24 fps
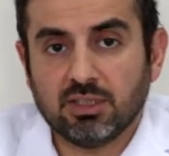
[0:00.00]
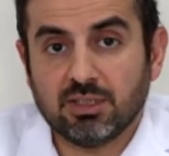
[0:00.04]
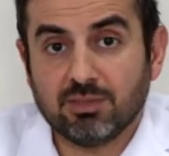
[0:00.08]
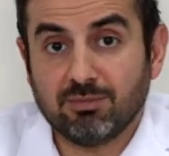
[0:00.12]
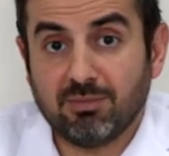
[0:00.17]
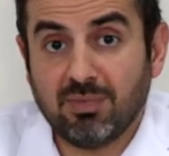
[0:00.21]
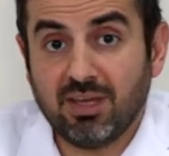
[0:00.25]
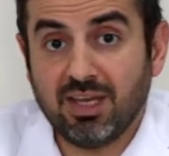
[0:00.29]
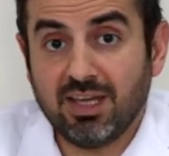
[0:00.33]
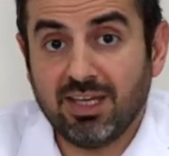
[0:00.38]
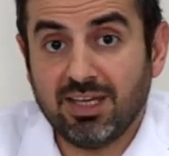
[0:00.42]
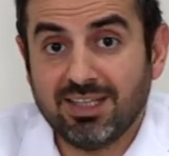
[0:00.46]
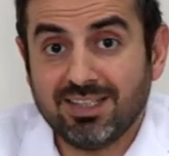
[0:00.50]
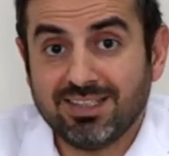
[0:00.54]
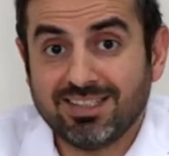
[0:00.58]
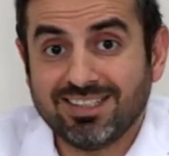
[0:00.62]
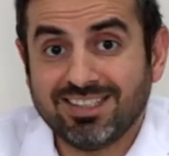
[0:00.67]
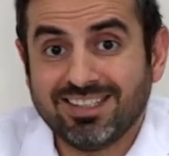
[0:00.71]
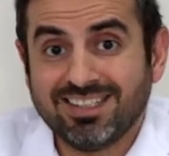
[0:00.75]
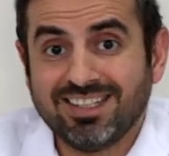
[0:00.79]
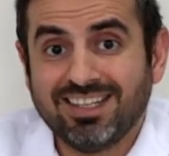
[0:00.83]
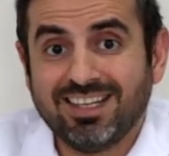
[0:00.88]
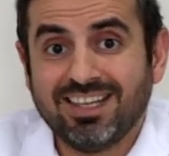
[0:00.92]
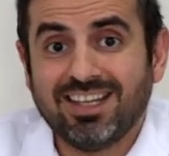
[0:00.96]
is
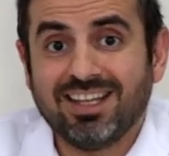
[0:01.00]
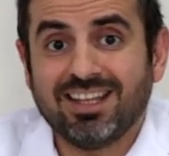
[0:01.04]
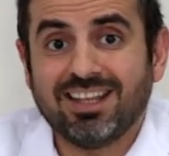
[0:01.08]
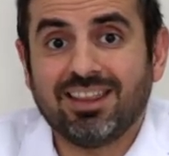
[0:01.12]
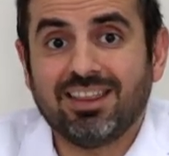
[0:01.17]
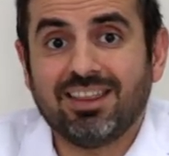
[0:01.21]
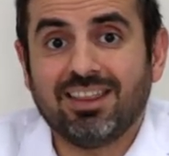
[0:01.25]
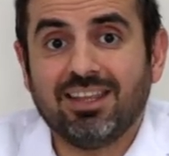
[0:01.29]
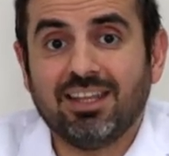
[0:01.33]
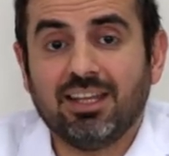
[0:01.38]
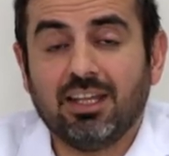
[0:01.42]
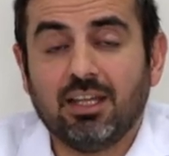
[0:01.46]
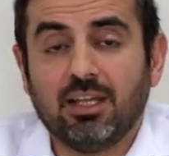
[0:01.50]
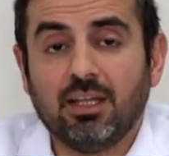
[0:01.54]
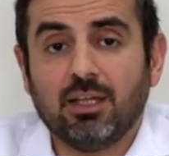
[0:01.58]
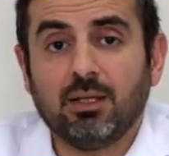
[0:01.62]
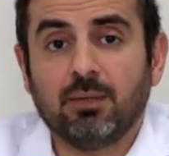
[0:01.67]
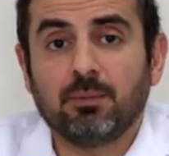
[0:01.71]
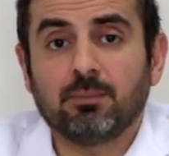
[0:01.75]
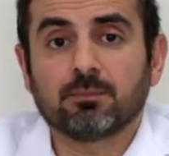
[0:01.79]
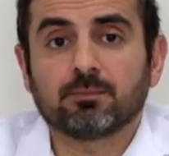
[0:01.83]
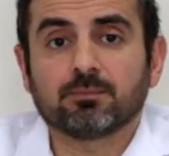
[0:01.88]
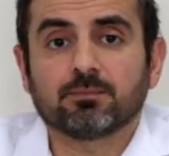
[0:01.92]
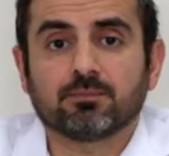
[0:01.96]
made,
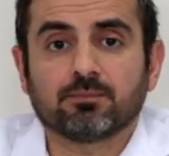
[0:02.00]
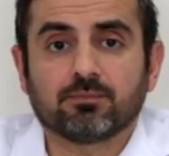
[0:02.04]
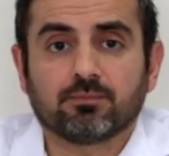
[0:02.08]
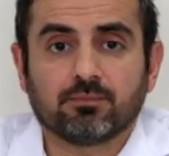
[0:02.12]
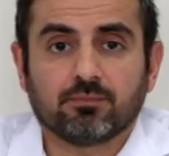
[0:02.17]
the